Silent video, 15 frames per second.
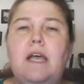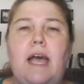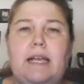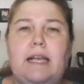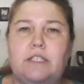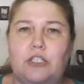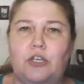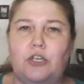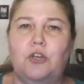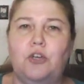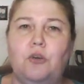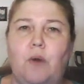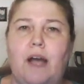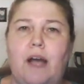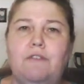as to
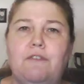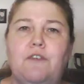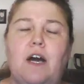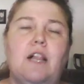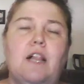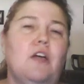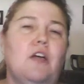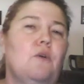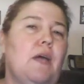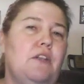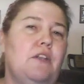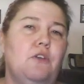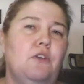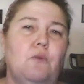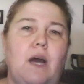who I follow
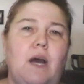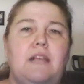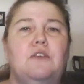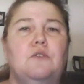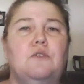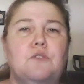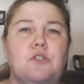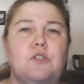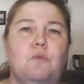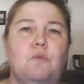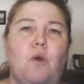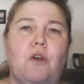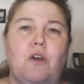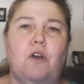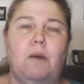and who I use to
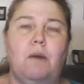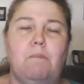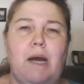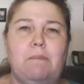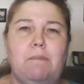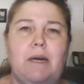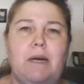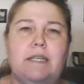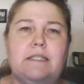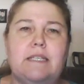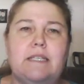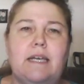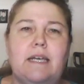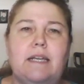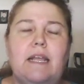work on my
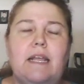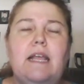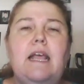mindset.